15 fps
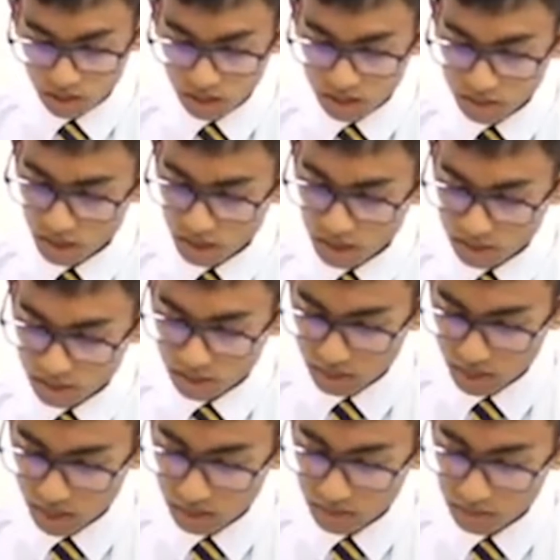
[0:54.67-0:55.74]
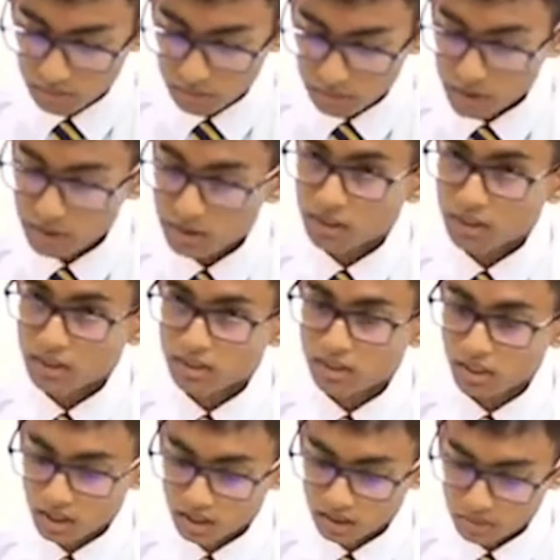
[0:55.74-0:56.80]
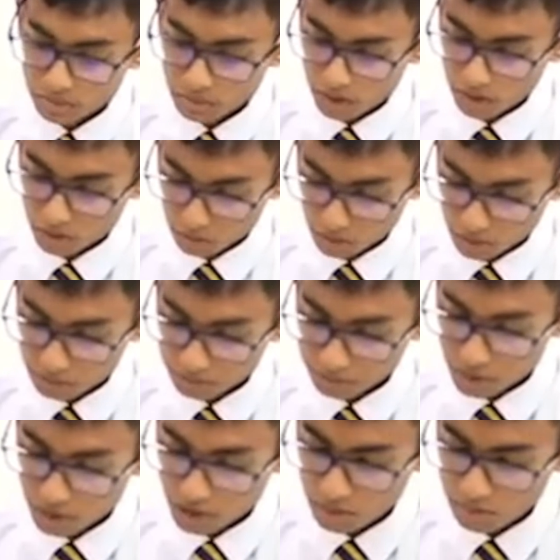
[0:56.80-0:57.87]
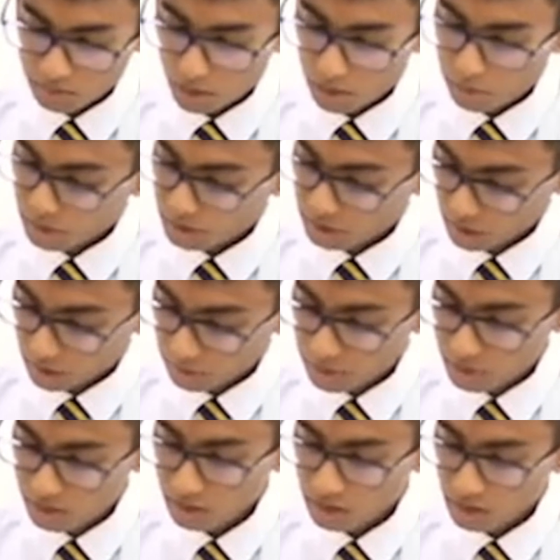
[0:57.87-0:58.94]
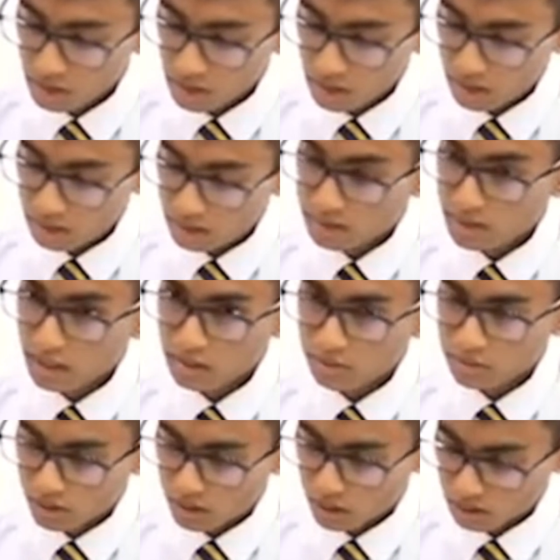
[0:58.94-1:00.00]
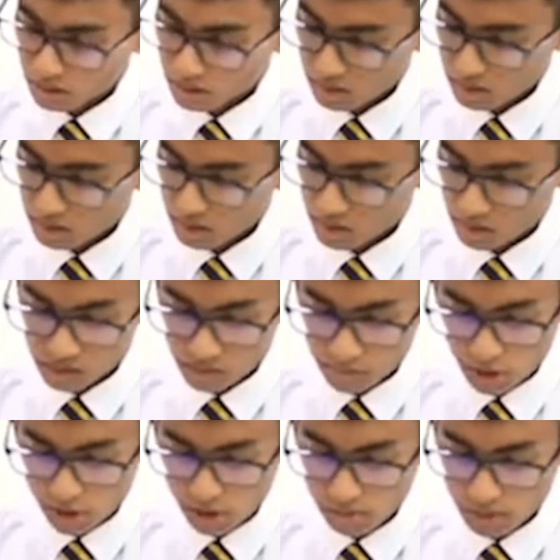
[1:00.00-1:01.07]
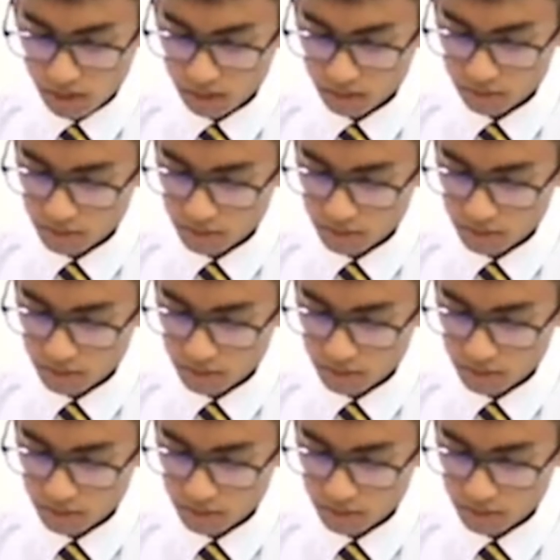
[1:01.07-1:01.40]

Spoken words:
He is none other than Mr.Sanath Manatunge, Chief Operating Officer and Executive Director at Commercial Bank of